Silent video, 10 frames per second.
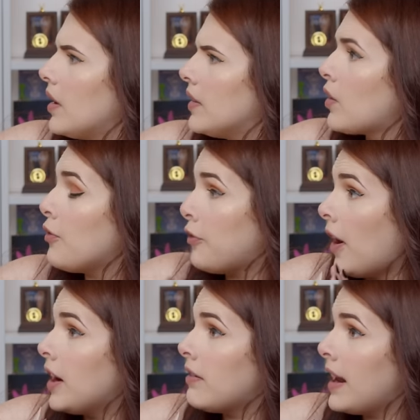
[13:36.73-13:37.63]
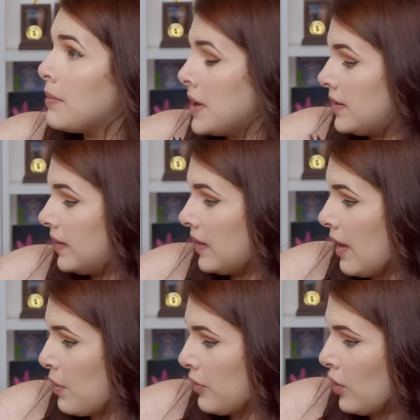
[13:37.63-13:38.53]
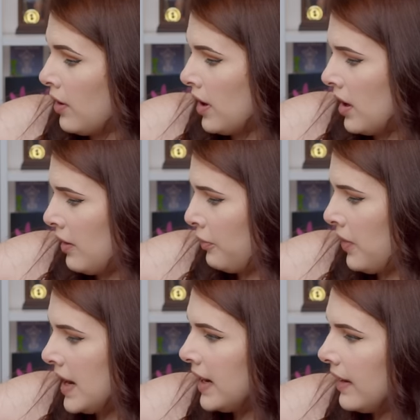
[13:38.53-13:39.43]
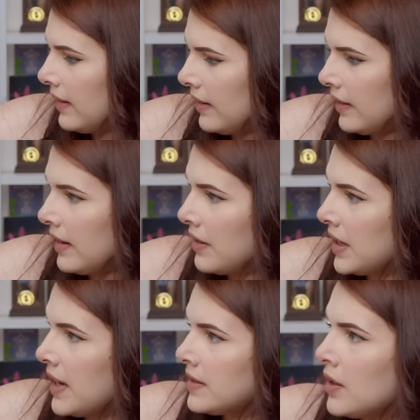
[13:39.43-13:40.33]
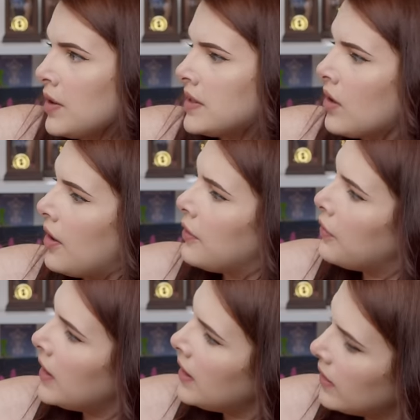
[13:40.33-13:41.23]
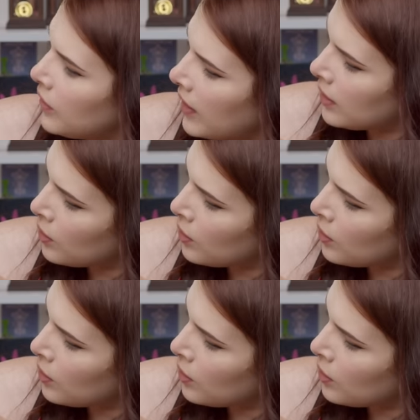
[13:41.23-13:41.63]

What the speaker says: It's got fire elements, and then we've got a phoenix down here. So it's got a phoenix feather